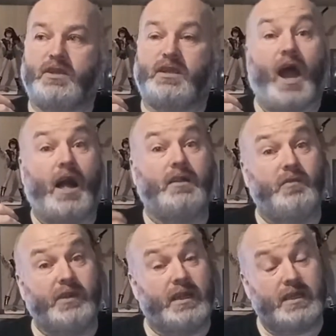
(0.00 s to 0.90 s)

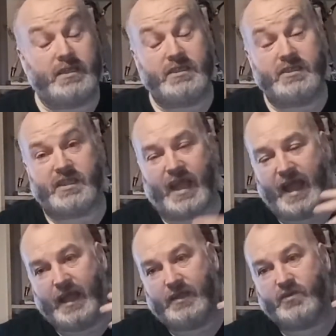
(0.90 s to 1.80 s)
galvanized
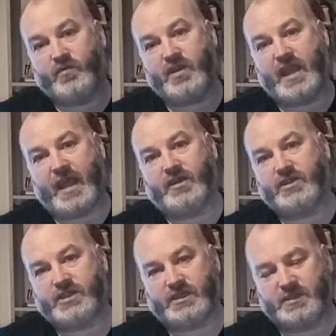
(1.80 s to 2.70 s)
and
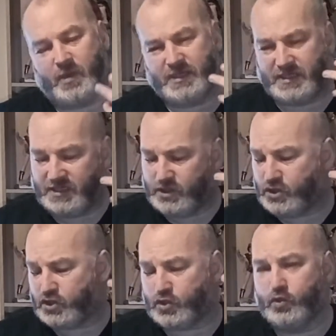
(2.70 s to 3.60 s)
re-energized by seeing
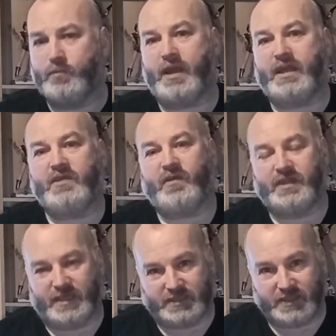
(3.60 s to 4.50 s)
so many
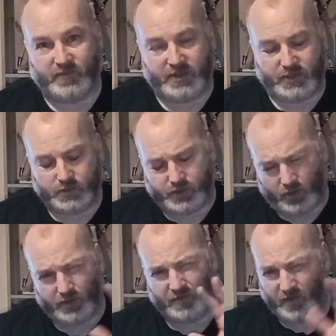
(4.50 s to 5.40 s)
fantastic videos
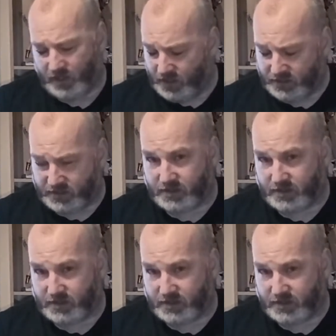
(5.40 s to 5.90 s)
on the various